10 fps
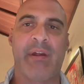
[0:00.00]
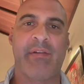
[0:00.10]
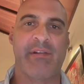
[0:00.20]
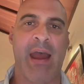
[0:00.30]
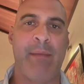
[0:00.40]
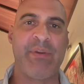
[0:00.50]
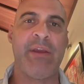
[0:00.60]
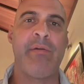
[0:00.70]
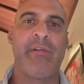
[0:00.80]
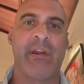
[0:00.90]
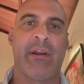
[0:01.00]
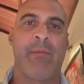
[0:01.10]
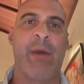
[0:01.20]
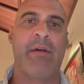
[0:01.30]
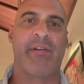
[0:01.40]
I stopped using it
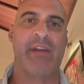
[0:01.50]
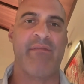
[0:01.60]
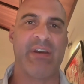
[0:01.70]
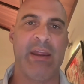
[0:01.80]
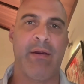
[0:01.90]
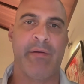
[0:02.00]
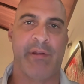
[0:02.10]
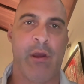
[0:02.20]
about 7 years